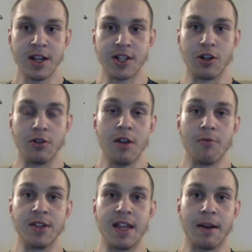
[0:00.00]
So
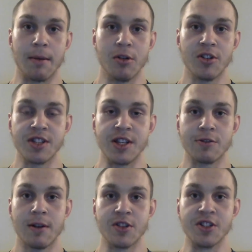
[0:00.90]
when they approach these
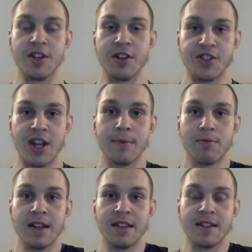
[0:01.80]
scriptures, James
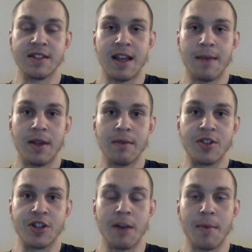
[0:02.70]
White did the same thing
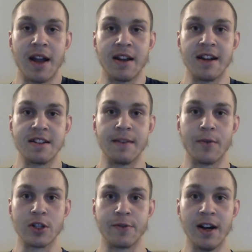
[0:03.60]
with Jeremiah 19,
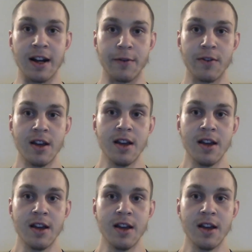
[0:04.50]
verse 5.